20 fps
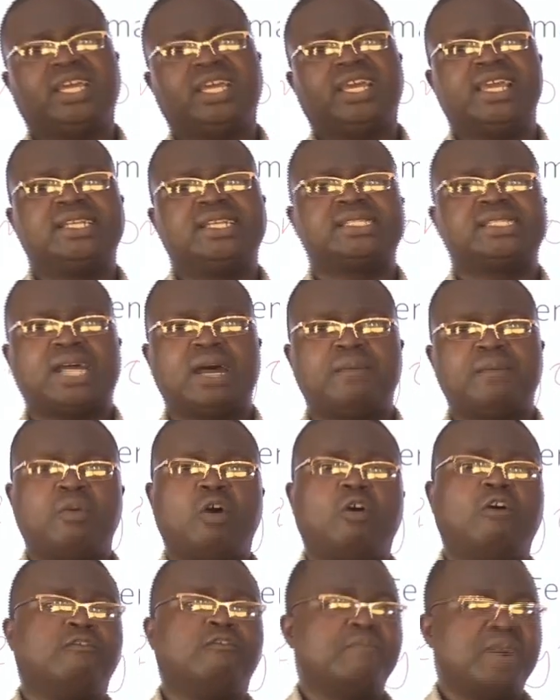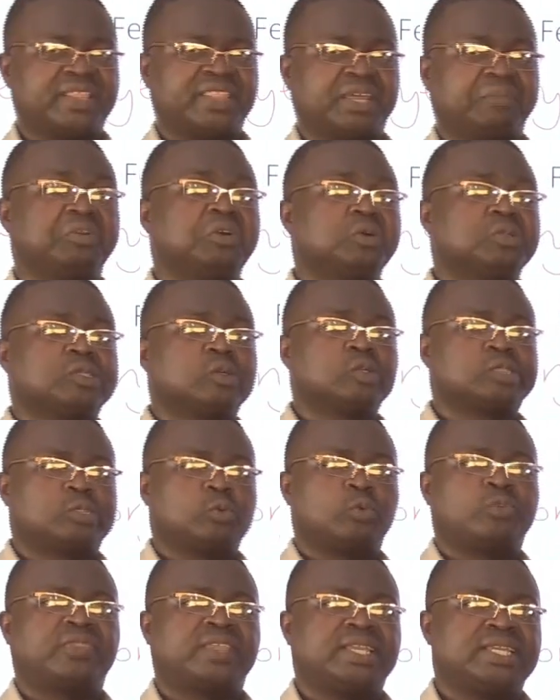and some of mother, because those
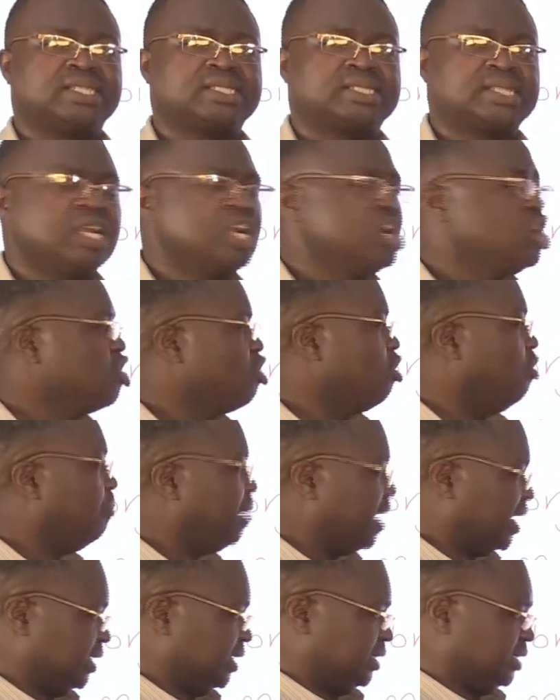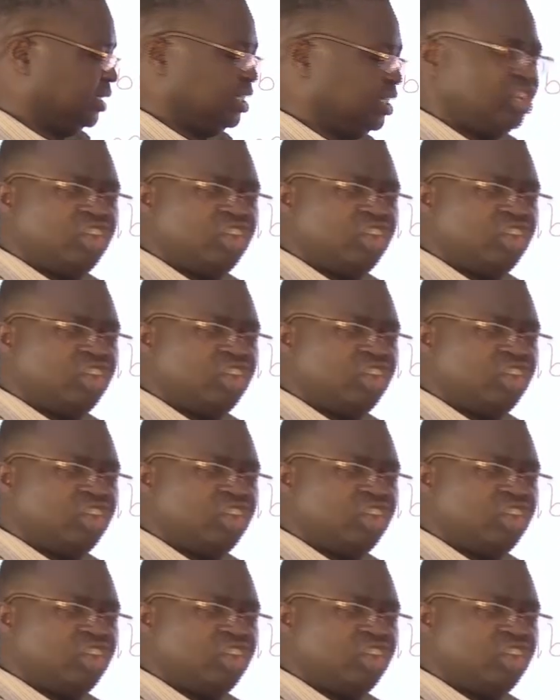two things combined.